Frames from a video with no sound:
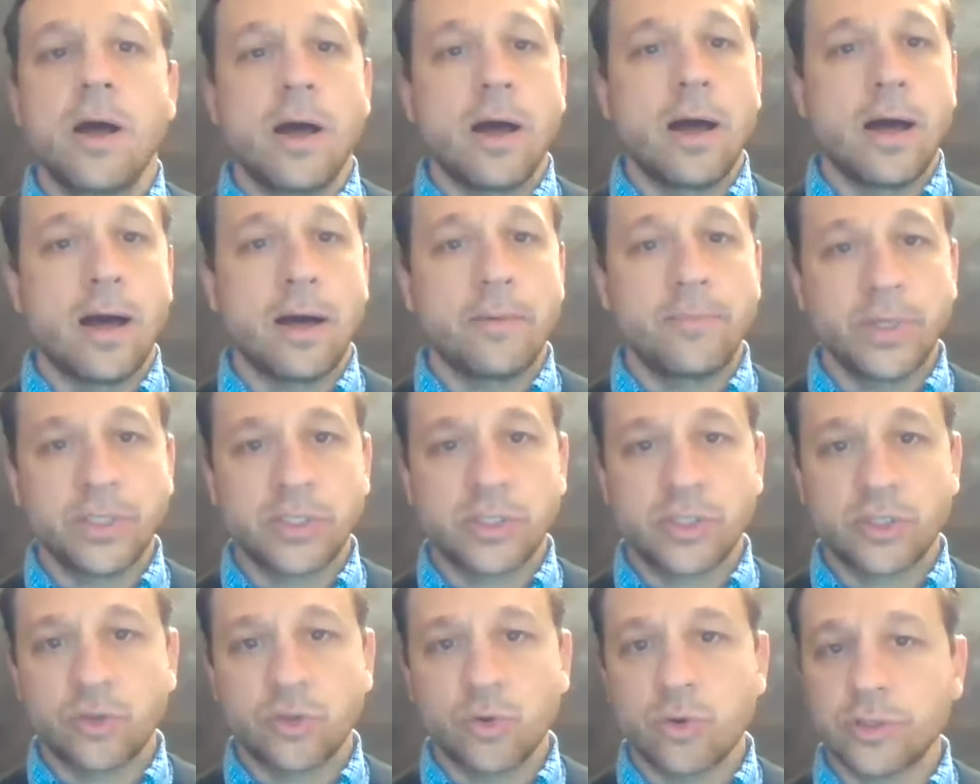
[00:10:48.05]
but
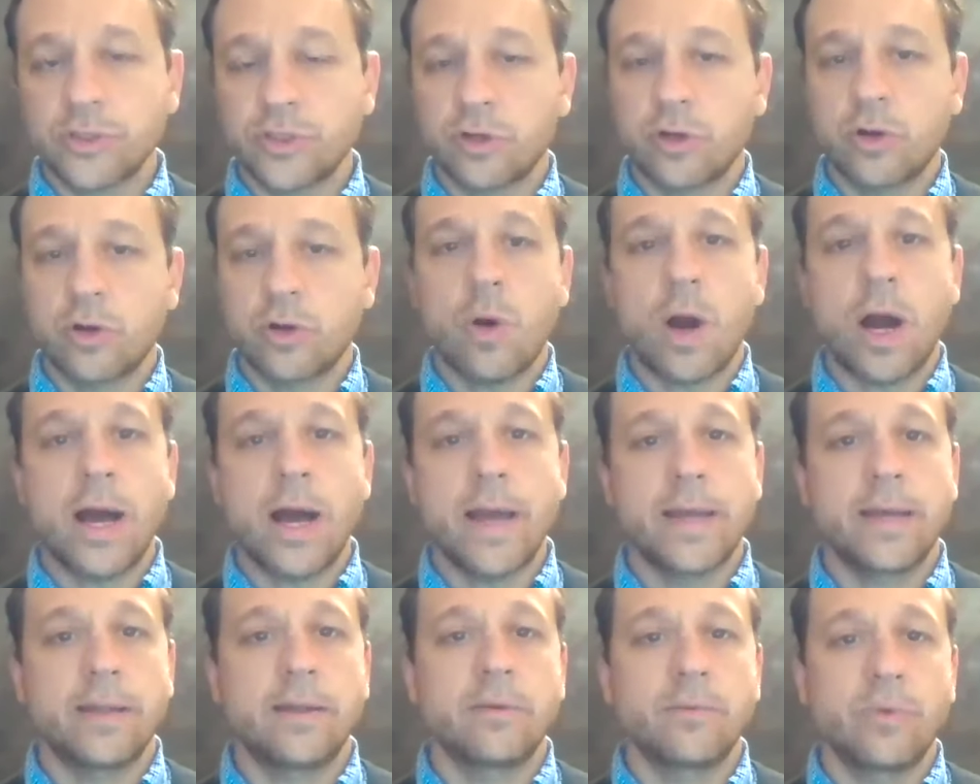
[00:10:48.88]
stores are
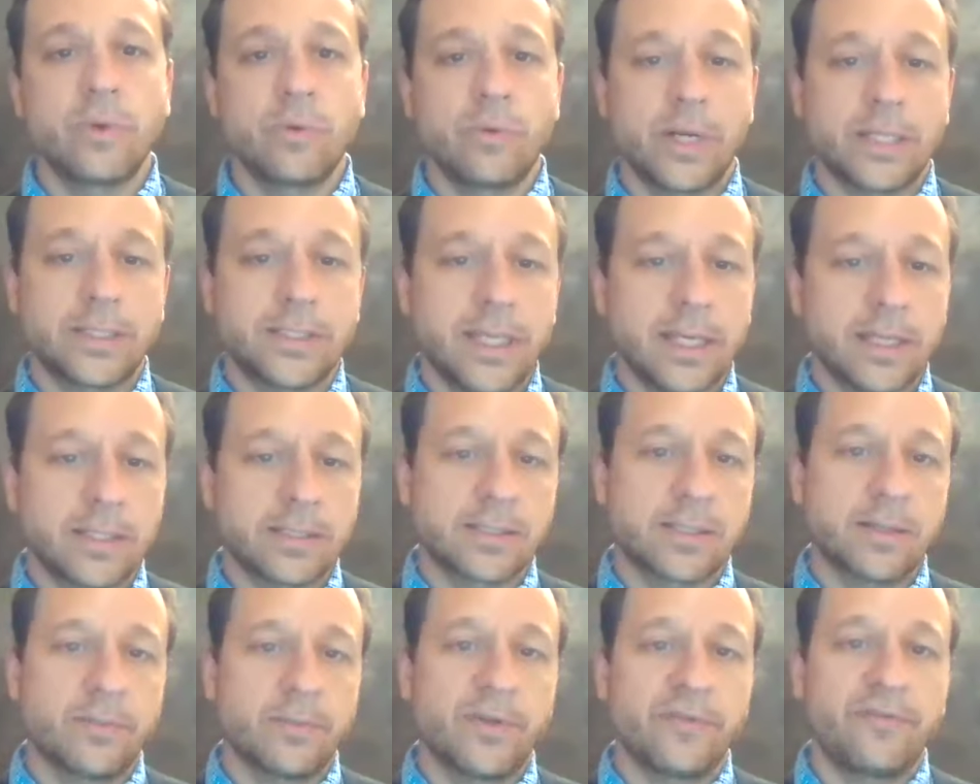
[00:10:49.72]
quiet, and we want to take
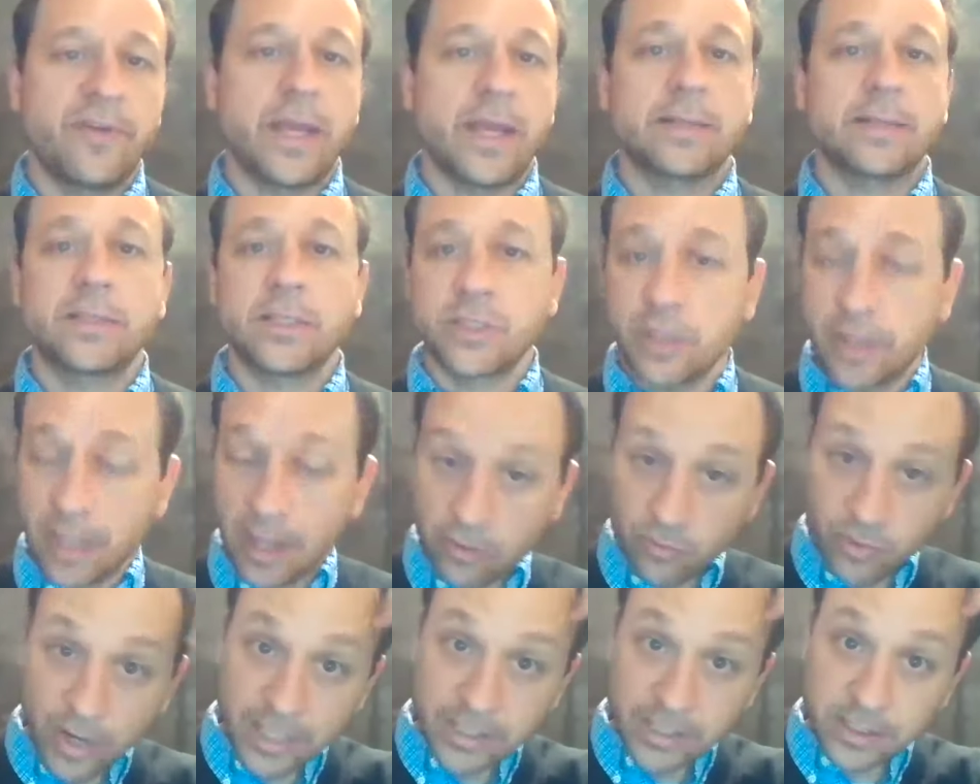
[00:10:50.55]
some advantage of
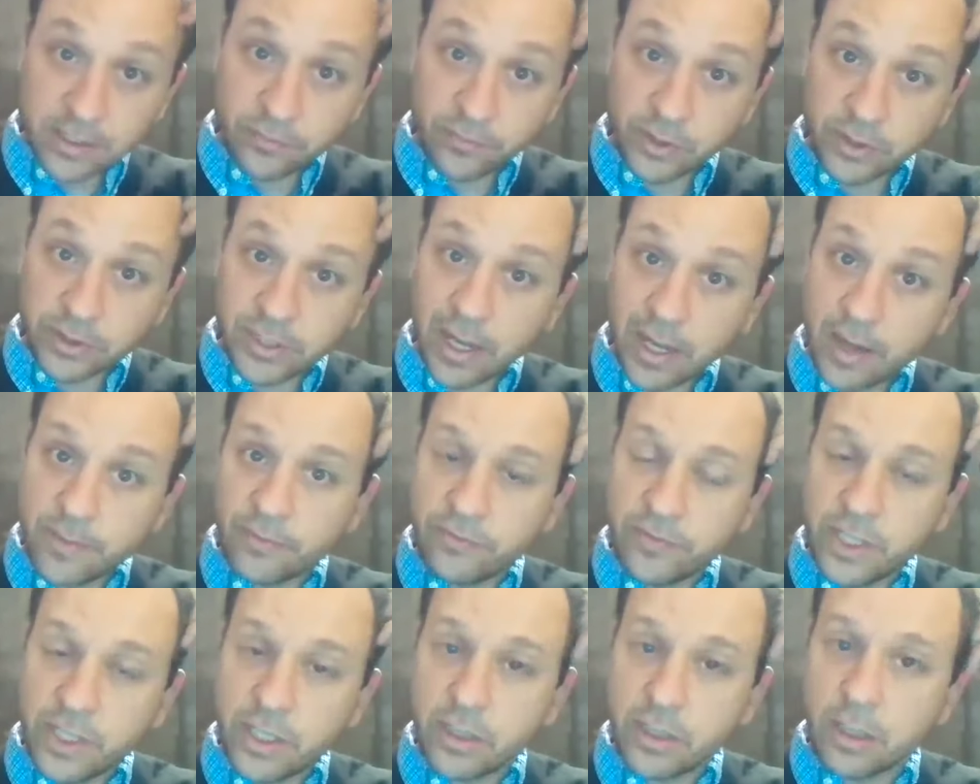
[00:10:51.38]
that restful time
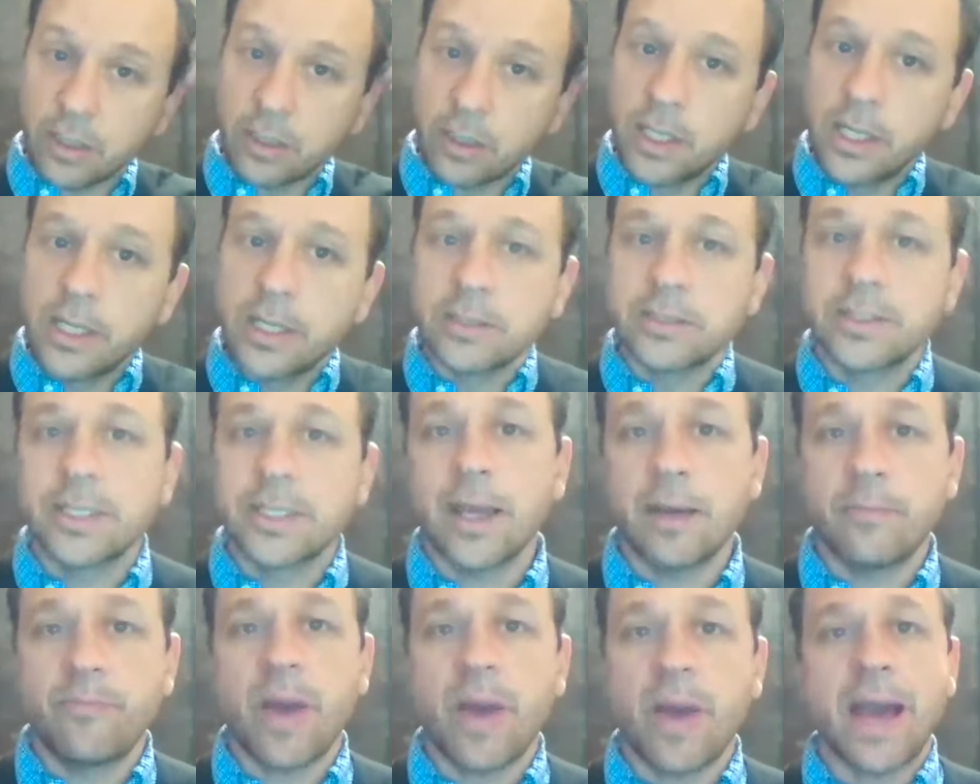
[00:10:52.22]
of year to
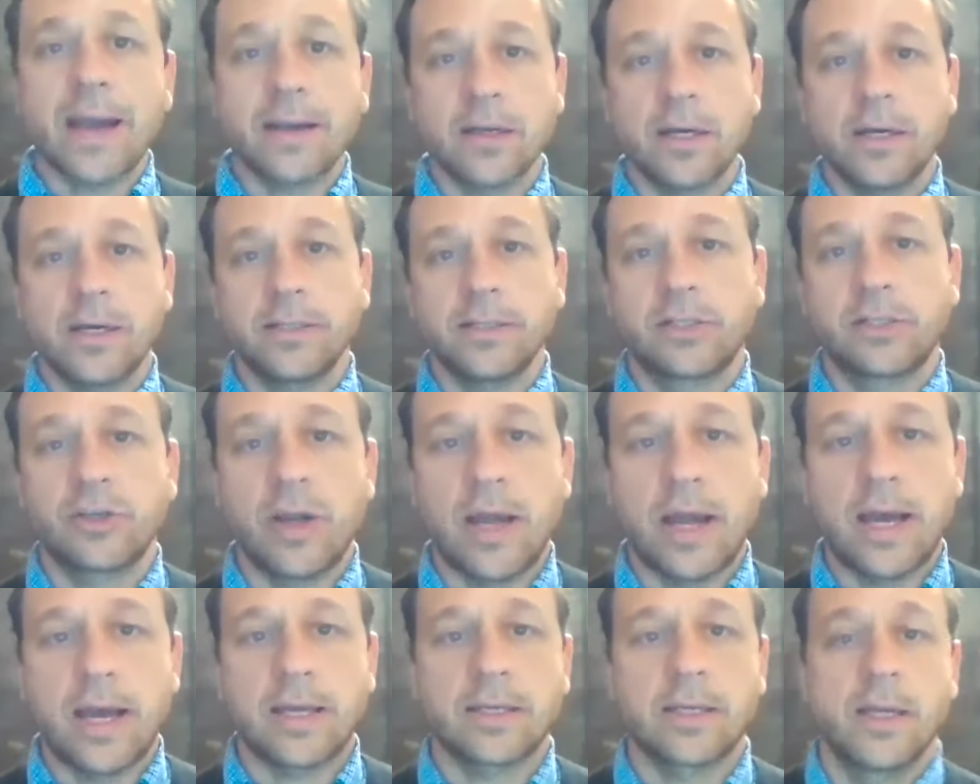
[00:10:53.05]
get back on
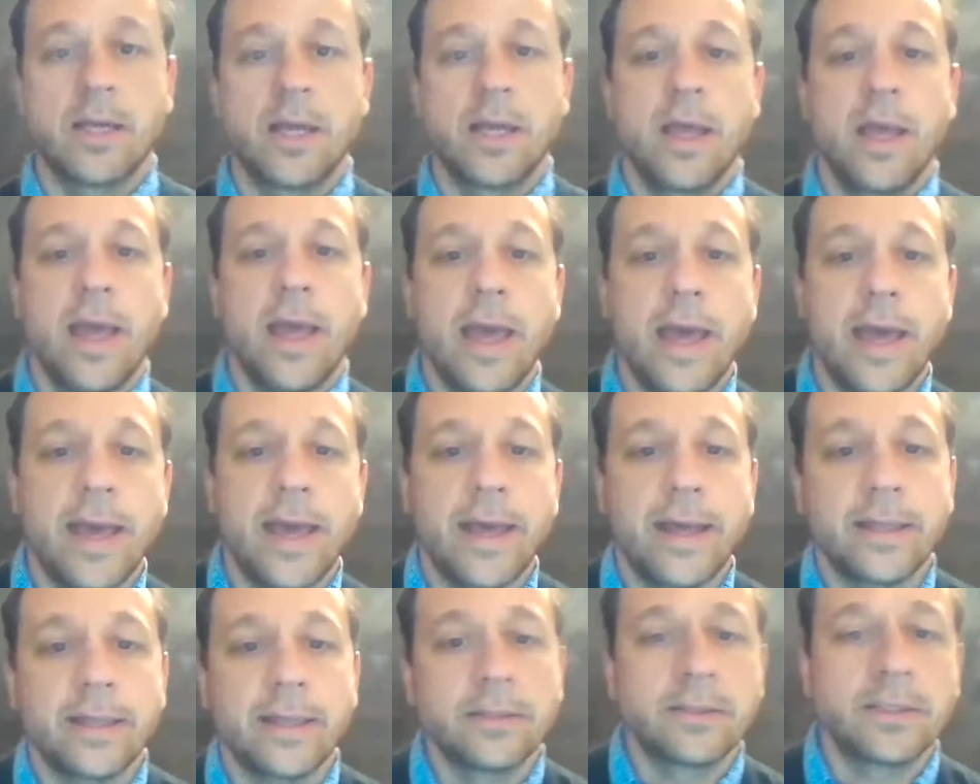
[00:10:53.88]
track
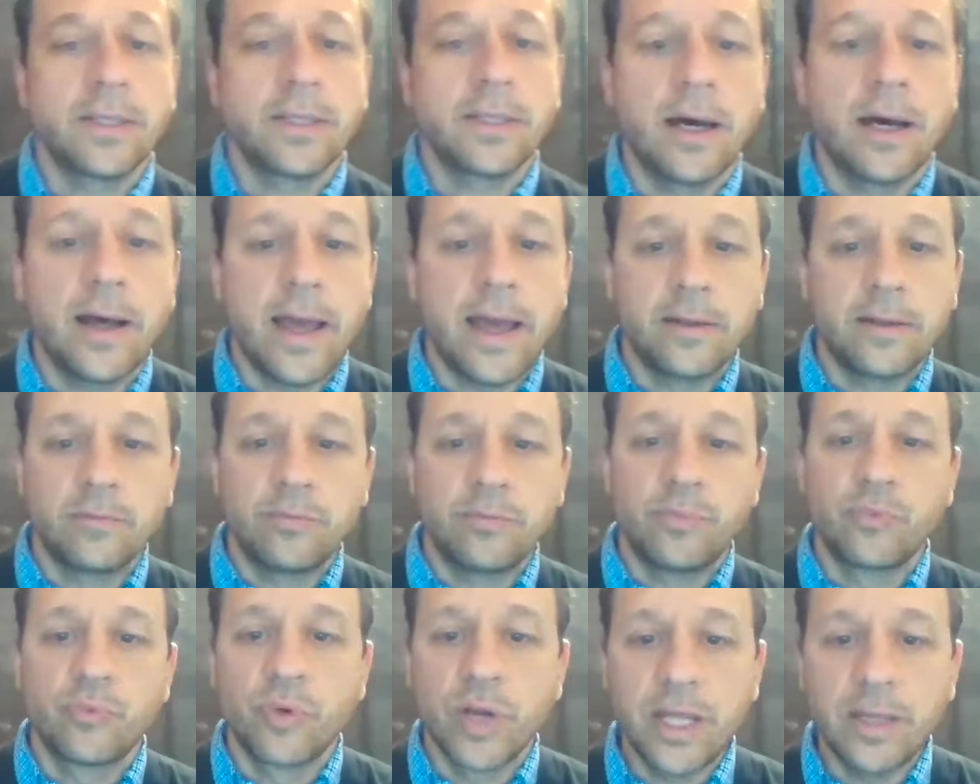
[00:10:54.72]
and
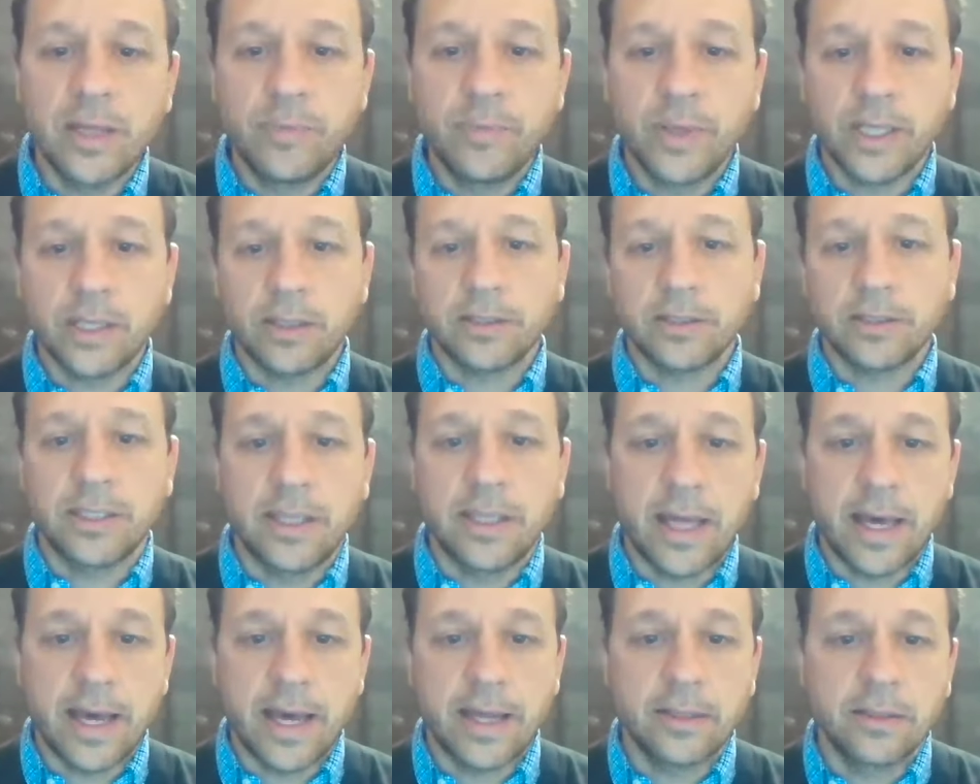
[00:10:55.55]
rebuild
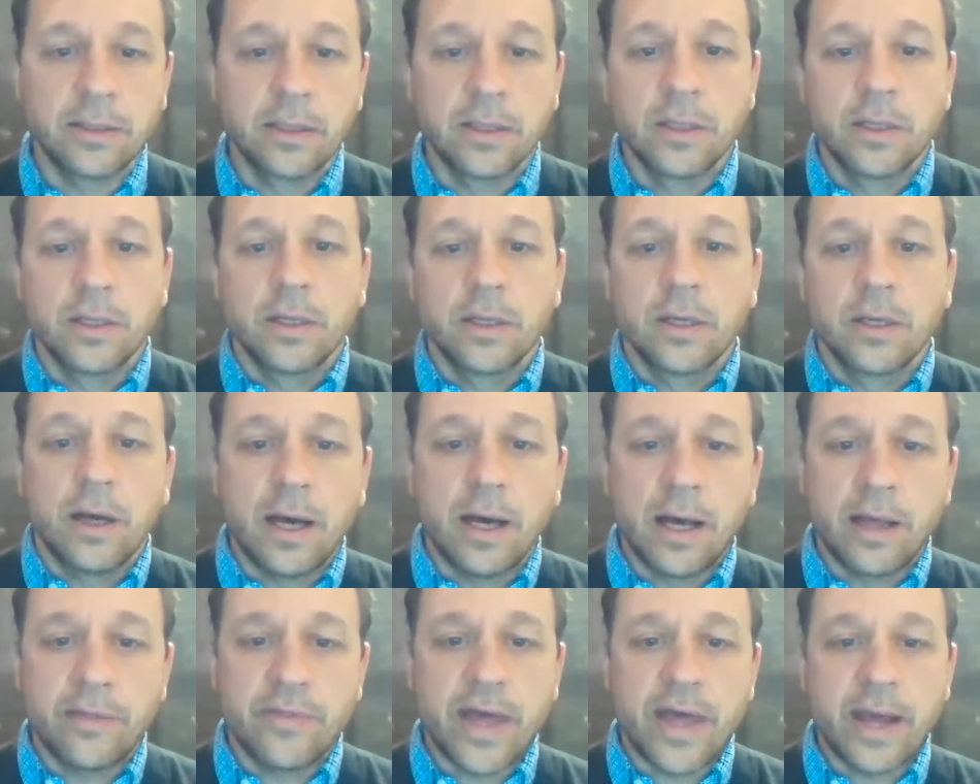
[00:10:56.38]
that
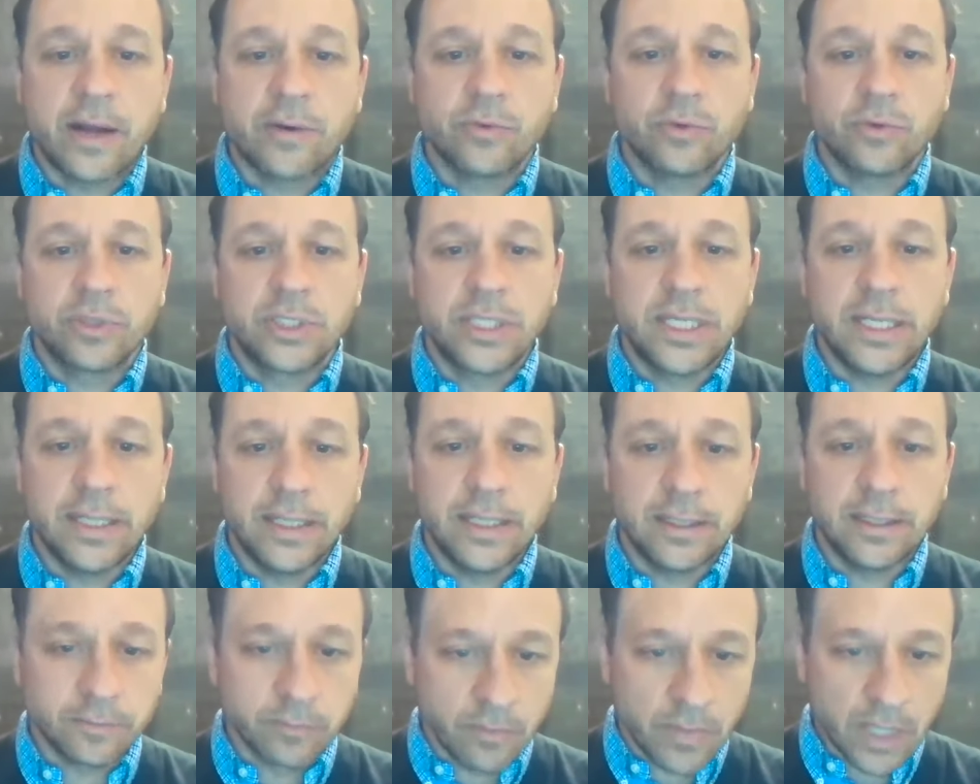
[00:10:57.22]

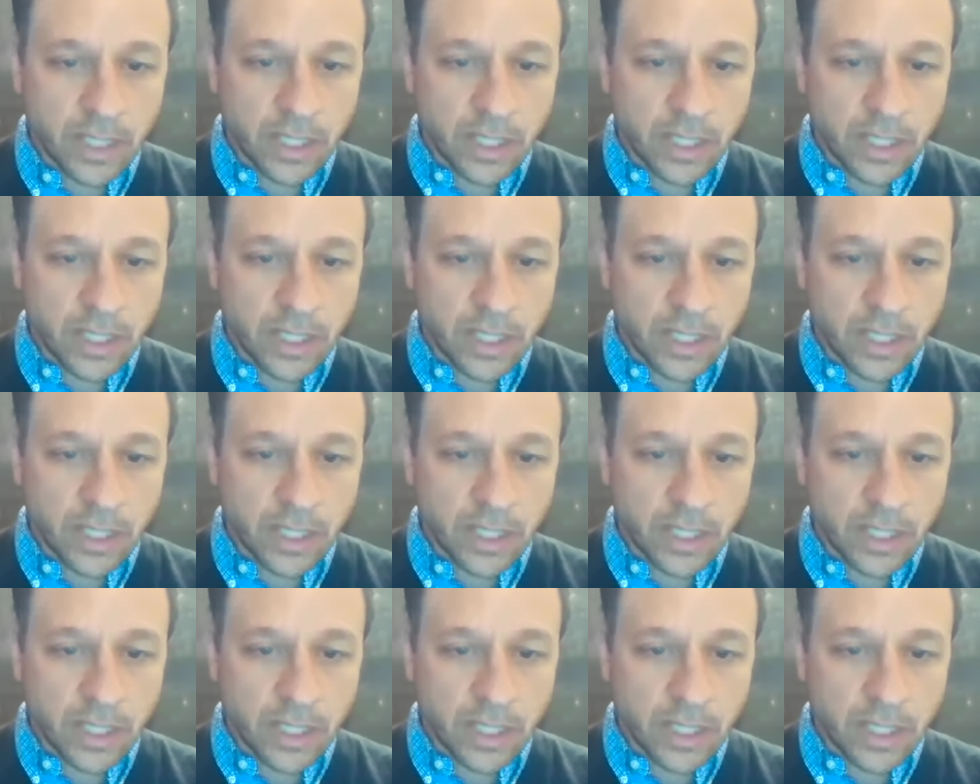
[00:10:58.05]
routine.